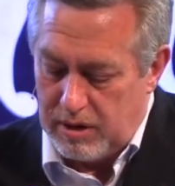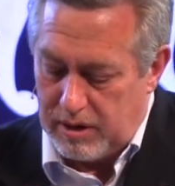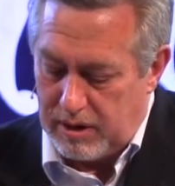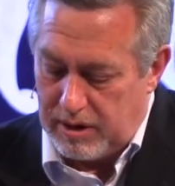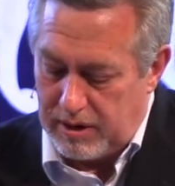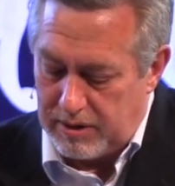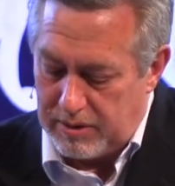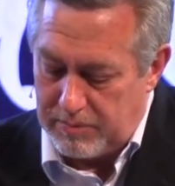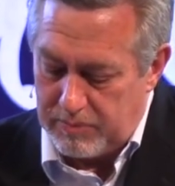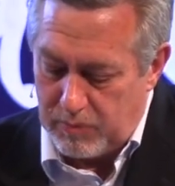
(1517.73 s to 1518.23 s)

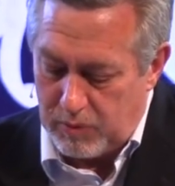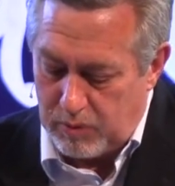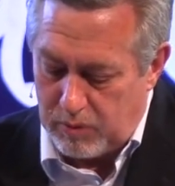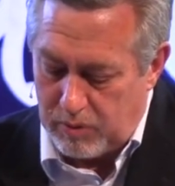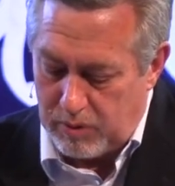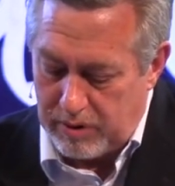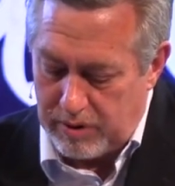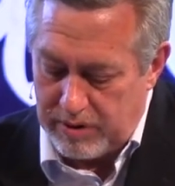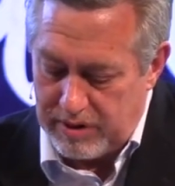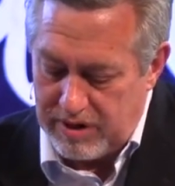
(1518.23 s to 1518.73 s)
um,
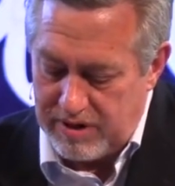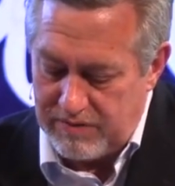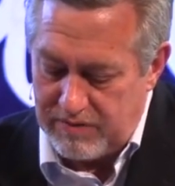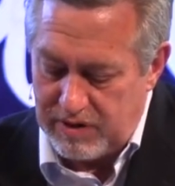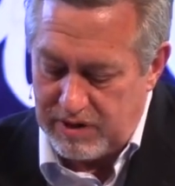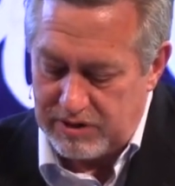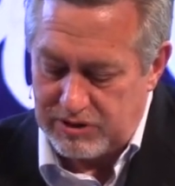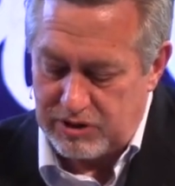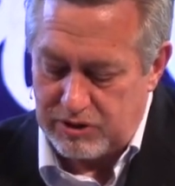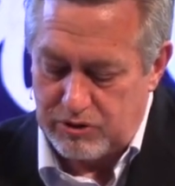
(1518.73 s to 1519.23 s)
or
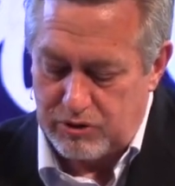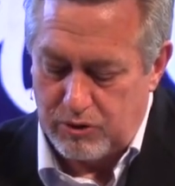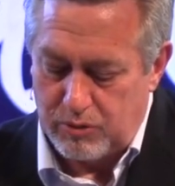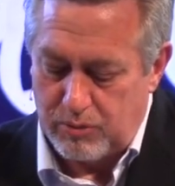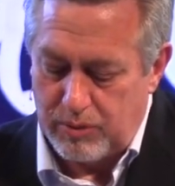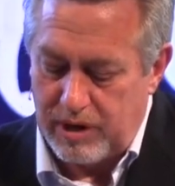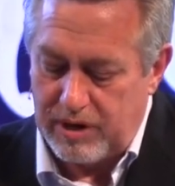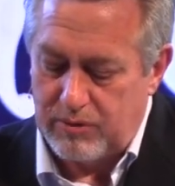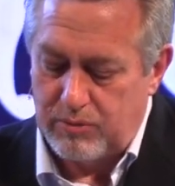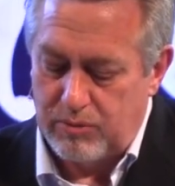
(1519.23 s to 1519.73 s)
even as a
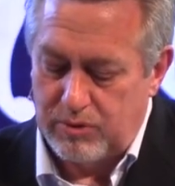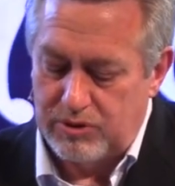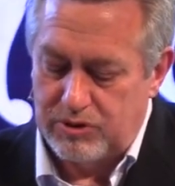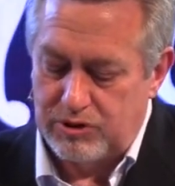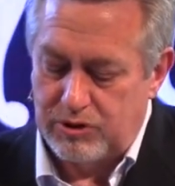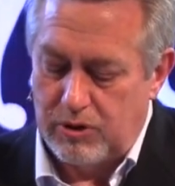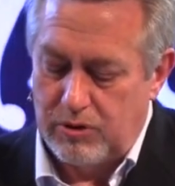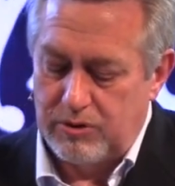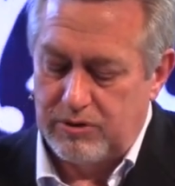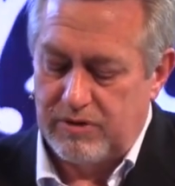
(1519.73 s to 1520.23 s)
direct
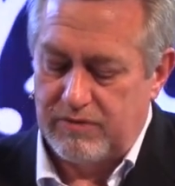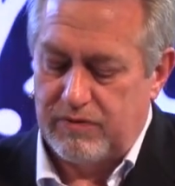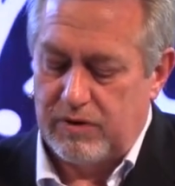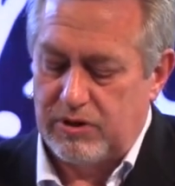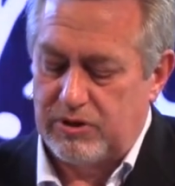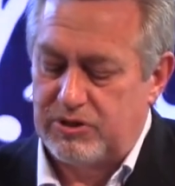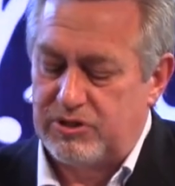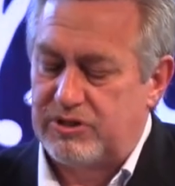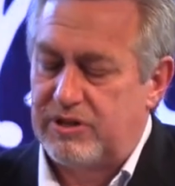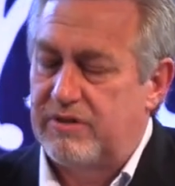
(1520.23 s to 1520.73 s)
result of
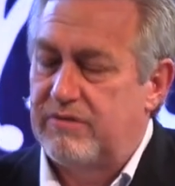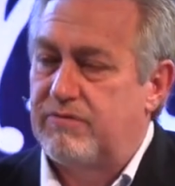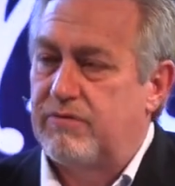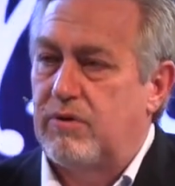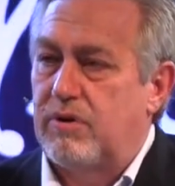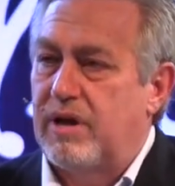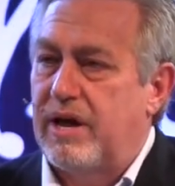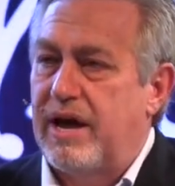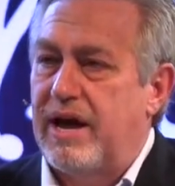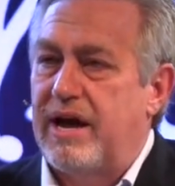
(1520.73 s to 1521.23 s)
our
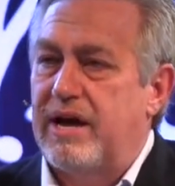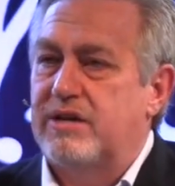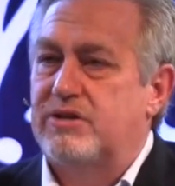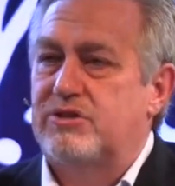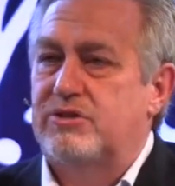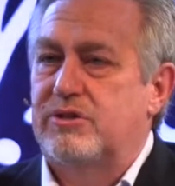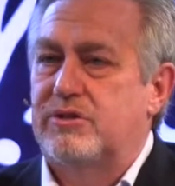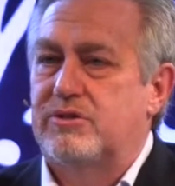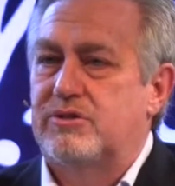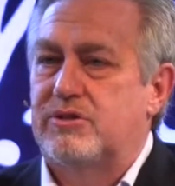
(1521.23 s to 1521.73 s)
sinful
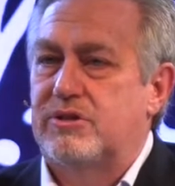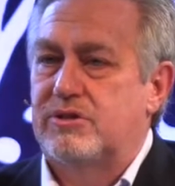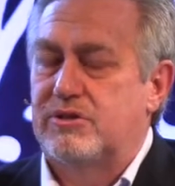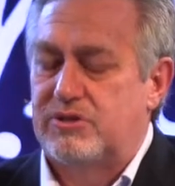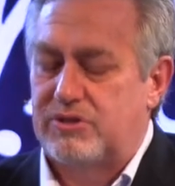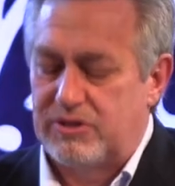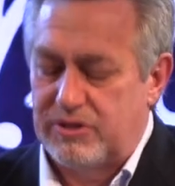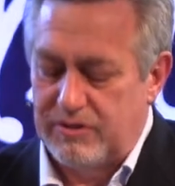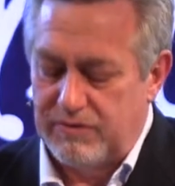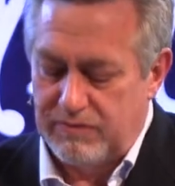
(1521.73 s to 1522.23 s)
actions
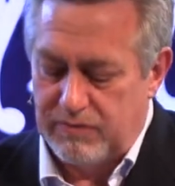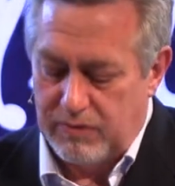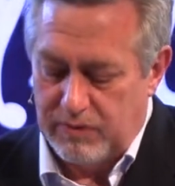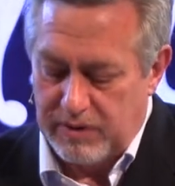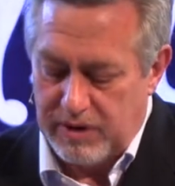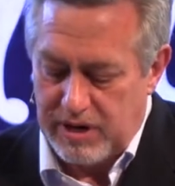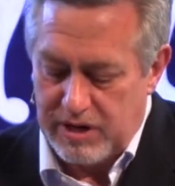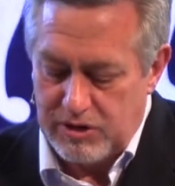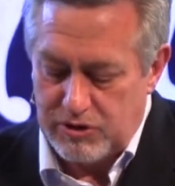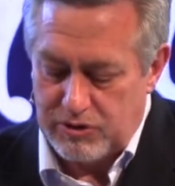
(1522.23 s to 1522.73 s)
and
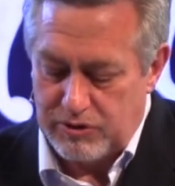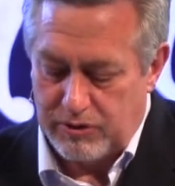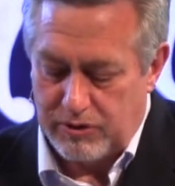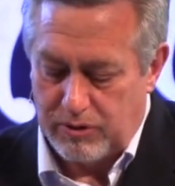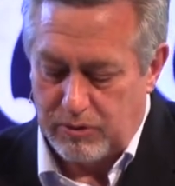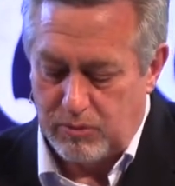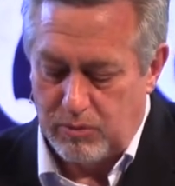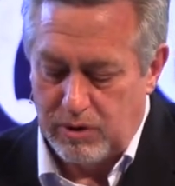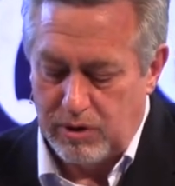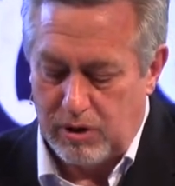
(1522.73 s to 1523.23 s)
sinful
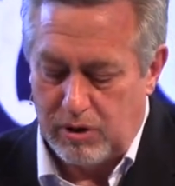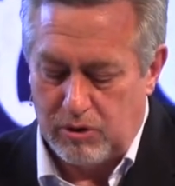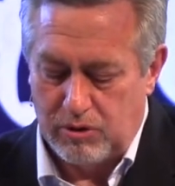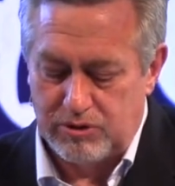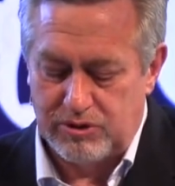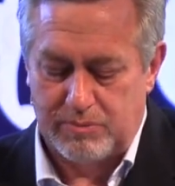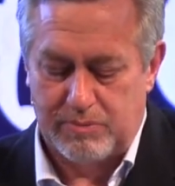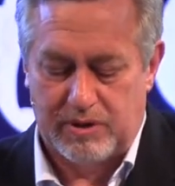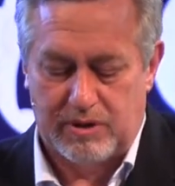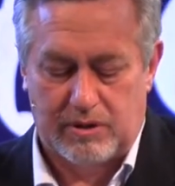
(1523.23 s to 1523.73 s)
nature, will
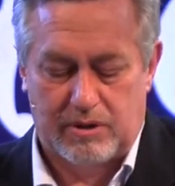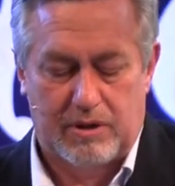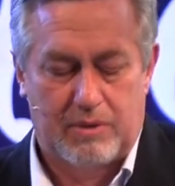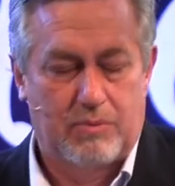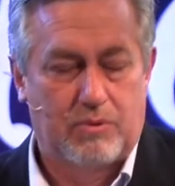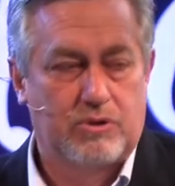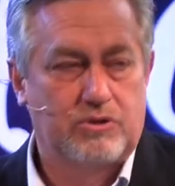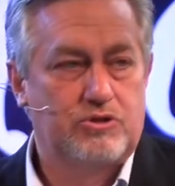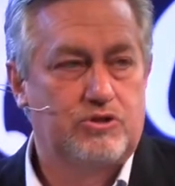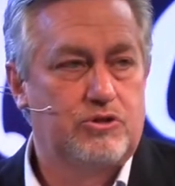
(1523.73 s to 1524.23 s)
ultimately
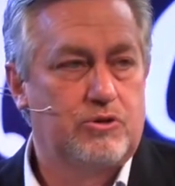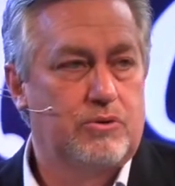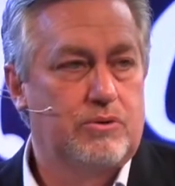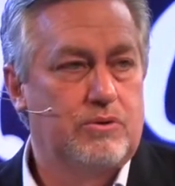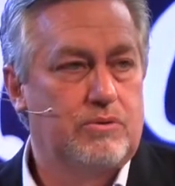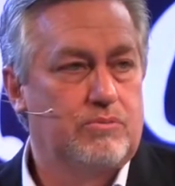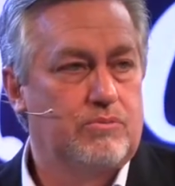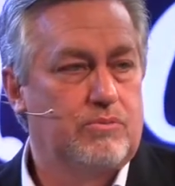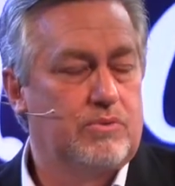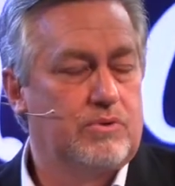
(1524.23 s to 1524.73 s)

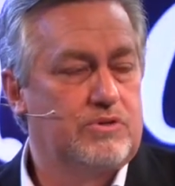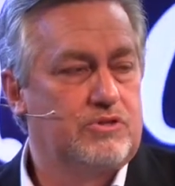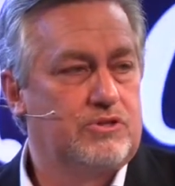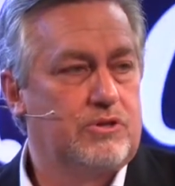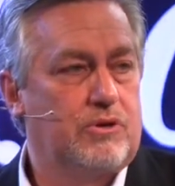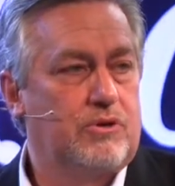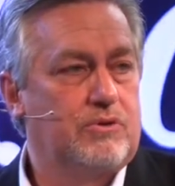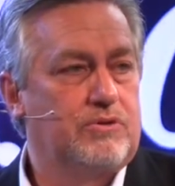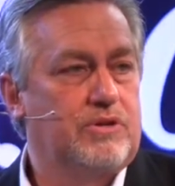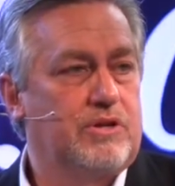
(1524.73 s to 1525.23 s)
rejo-
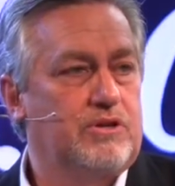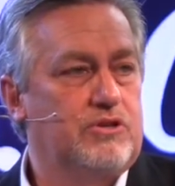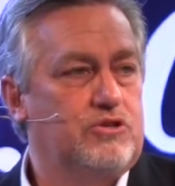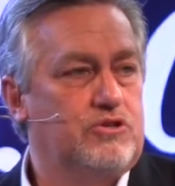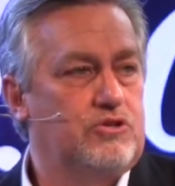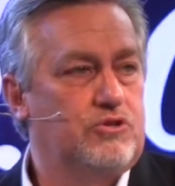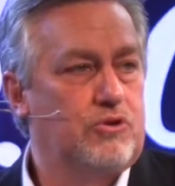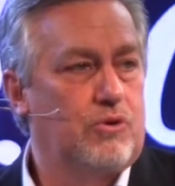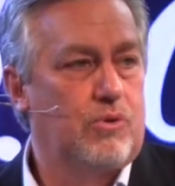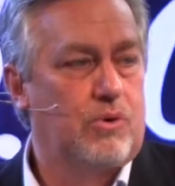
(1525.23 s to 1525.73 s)
result in
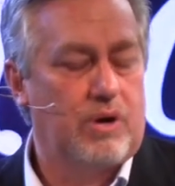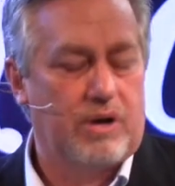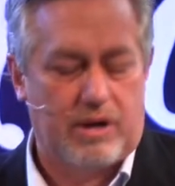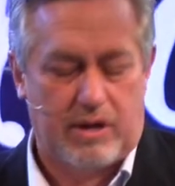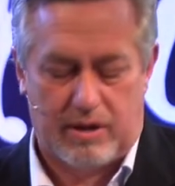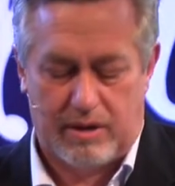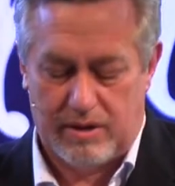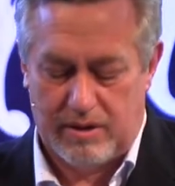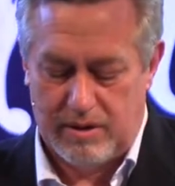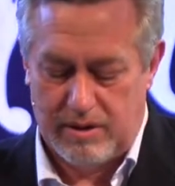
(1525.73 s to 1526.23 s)

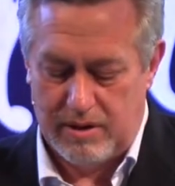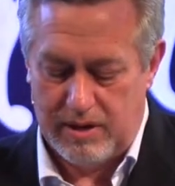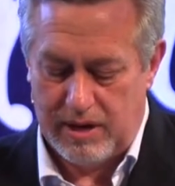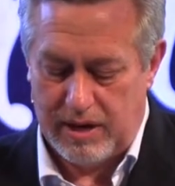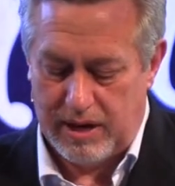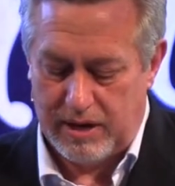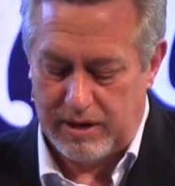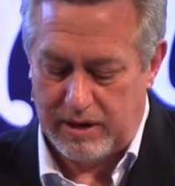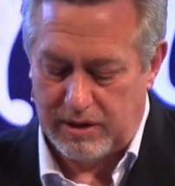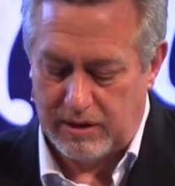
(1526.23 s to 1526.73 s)
joy
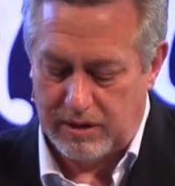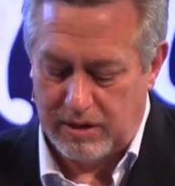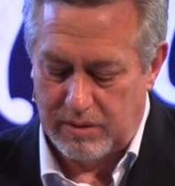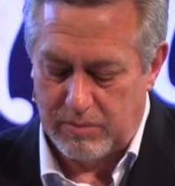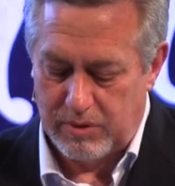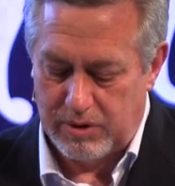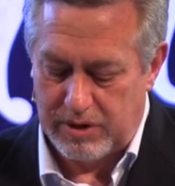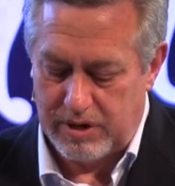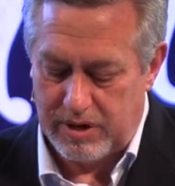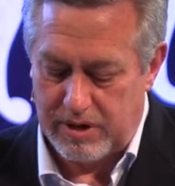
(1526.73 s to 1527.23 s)
and in
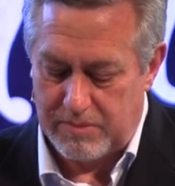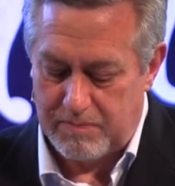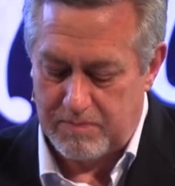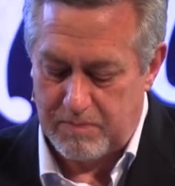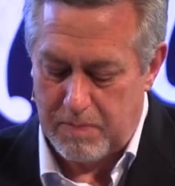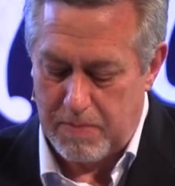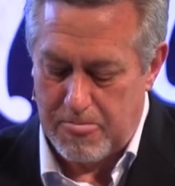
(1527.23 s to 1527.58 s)
liberty.